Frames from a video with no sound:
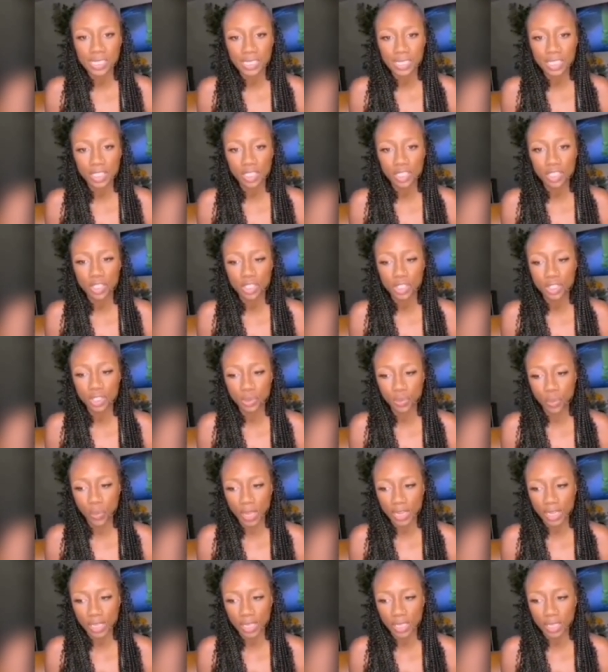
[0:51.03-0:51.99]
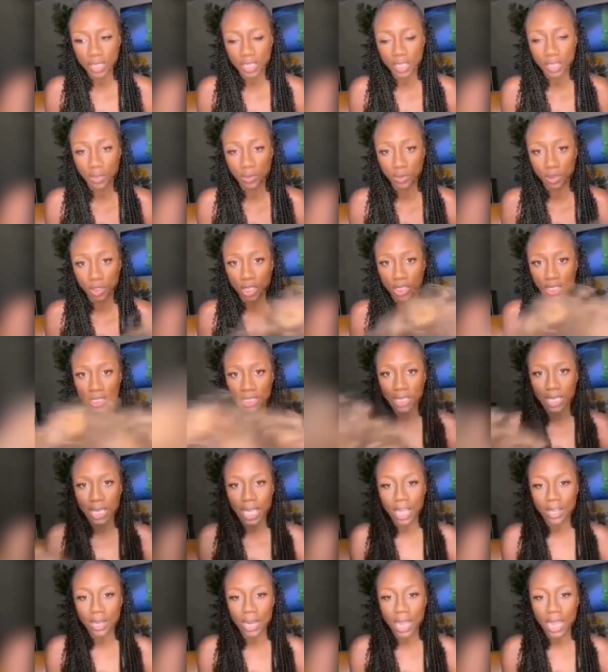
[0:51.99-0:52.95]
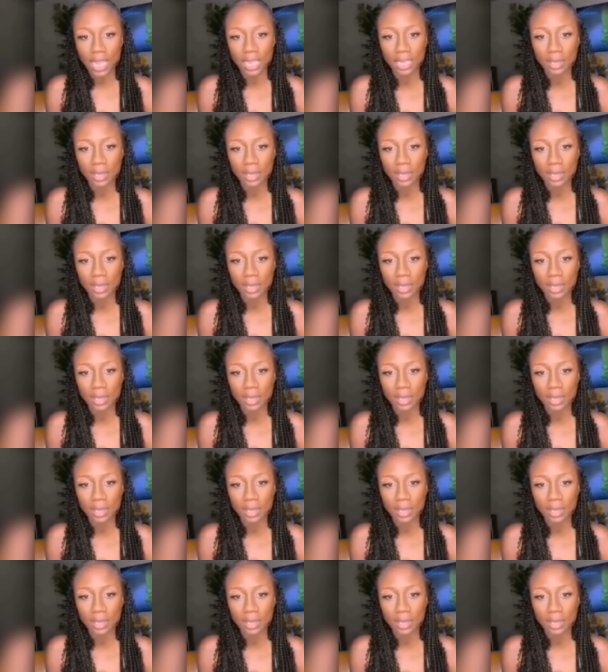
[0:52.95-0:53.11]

Justin went in the joint account.